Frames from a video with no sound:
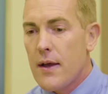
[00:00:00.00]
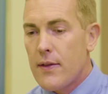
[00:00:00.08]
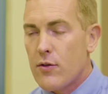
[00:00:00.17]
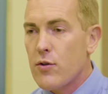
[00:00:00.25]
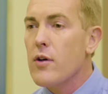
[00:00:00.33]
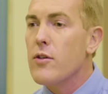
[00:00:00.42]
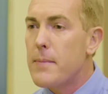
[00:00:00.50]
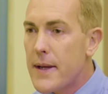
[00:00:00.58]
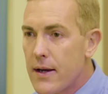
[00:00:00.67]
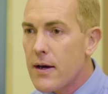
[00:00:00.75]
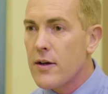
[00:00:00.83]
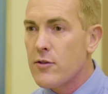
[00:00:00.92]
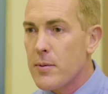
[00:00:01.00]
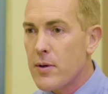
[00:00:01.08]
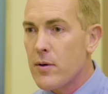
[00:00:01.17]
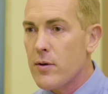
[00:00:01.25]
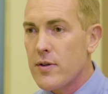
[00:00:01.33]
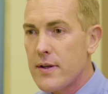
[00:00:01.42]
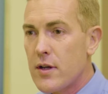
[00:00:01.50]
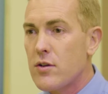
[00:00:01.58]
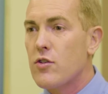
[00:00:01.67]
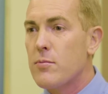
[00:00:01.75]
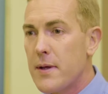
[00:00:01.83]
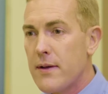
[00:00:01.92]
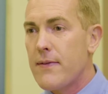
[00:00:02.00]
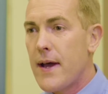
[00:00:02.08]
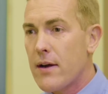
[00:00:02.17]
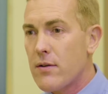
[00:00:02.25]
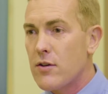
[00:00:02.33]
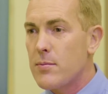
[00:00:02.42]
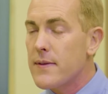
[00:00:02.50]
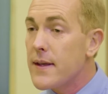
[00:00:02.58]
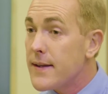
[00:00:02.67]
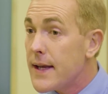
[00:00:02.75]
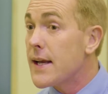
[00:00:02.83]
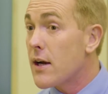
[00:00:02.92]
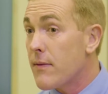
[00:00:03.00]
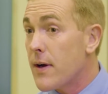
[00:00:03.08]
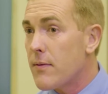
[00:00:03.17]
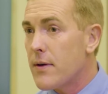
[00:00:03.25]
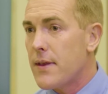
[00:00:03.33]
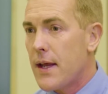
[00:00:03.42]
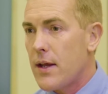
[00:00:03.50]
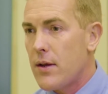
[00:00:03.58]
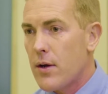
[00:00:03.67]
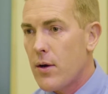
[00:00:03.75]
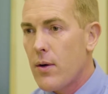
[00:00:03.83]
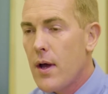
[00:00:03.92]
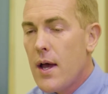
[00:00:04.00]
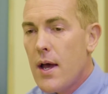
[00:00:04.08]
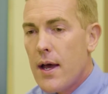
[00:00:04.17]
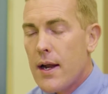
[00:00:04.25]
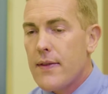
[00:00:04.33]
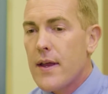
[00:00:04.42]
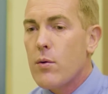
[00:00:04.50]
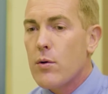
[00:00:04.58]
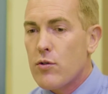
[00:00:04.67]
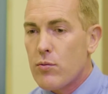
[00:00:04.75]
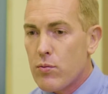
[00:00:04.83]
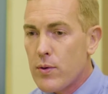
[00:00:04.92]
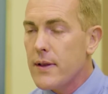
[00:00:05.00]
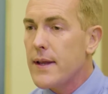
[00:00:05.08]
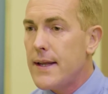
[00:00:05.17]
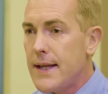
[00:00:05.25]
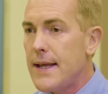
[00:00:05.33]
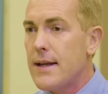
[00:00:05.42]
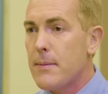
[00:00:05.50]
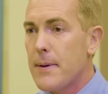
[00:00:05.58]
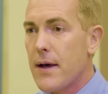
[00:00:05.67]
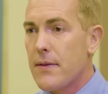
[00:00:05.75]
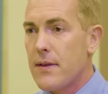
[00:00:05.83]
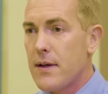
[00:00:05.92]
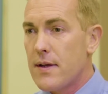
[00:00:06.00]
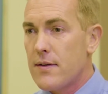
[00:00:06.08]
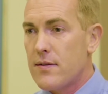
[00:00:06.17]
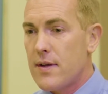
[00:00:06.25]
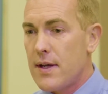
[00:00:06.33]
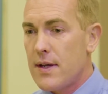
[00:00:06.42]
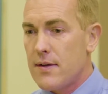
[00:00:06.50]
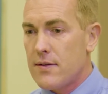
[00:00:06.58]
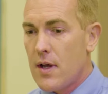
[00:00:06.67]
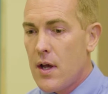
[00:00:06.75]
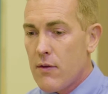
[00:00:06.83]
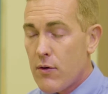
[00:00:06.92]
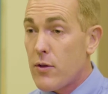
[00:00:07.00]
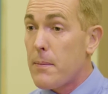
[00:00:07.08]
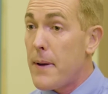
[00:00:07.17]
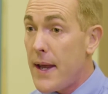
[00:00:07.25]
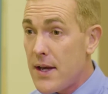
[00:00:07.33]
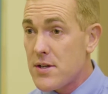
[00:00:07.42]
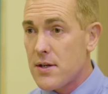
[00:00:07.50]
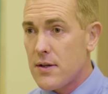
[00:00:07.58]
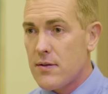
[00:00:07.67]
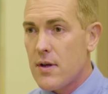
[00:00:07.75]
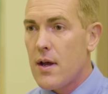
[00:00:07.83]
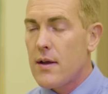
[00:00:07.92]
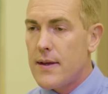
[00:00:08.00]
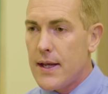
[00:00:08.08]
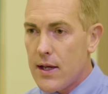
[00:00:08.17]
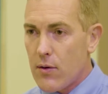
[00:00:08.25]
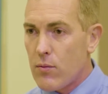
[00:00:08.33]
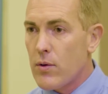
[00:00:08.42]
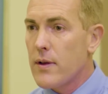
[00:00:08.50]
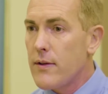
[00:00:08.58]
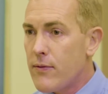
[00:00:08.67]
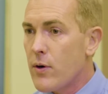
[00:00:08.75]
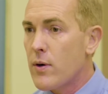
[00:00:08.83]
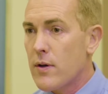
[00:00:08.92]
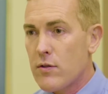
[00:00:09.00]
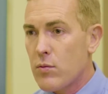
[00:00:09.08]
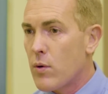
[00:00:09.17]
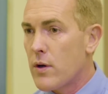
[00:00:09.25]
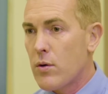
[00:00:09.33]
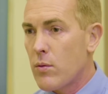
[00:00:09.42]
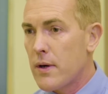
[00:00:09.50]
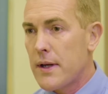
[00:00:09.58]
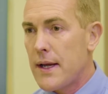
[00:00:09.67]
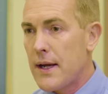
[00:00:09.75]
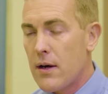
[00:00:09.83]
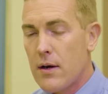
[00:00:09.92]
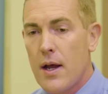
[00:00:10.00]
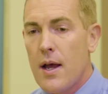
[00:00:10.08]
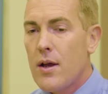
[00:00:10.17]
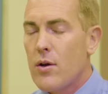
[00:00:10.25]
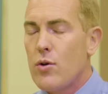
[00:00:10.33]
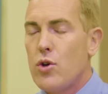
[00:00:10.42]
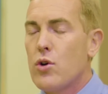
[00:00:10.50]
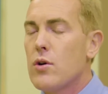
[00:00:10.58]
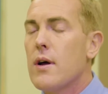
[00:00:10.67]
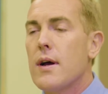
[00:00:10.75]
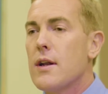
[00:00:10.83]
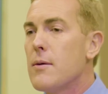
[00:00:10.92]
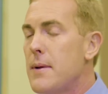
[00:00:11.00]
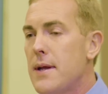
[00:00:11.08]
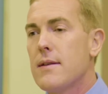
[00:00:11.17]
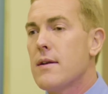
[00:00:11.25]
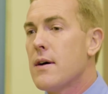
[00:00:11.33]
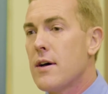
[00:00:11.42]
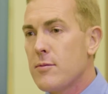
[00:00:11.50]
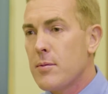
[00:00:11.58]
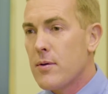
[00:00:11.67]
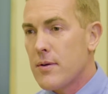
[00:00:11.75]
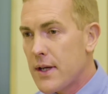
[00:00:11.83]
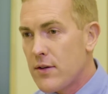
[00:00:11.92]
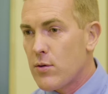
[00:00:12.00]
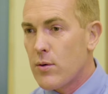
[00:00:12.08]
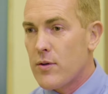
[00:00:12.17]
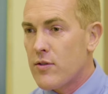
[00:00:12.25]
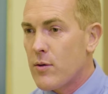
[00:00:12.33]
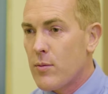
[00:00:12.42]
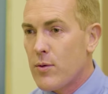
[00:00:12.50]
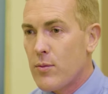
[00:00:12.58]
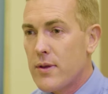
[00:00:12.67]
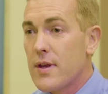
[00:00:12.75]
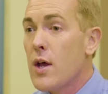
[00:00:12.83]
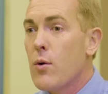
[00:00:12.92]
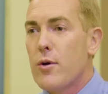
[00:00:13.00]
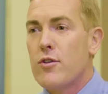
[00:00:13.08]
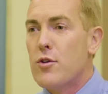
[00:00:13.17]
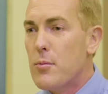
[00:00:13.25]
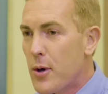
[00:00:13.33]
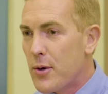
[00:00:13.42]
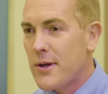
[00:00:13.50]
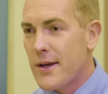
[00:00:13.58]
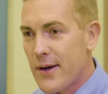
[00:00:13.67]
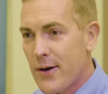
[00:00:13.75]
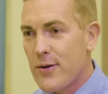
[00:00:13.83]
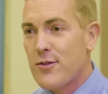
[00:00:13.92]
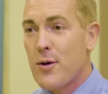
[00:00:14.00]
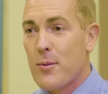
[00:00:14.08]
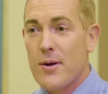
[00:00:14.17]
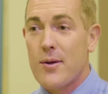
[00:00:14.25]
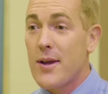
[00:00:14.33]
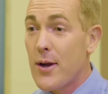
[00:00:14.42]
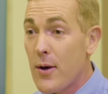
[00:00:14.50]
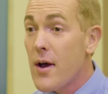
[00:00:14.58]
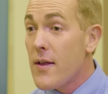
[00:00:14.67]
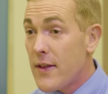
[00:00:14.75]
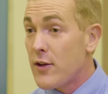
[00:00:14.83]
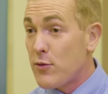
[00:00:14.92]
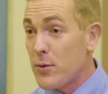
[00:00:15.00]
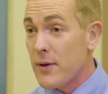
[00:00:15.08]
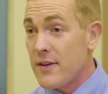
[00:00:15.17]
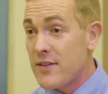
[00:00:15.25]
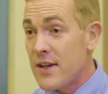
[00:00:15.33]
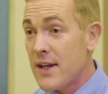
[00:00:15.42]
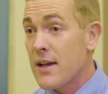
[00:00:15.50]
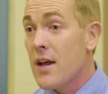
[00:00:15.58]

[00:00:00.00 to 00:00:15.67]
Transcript: there's all the big hospitals and they're just big factories, but they take care of everything. You know, and I think what's really neat about this is for the patients, they get really focused one-to-one care. You're not going to be in the hospital next door to someone with with pneumonia or someone you know that's really sick.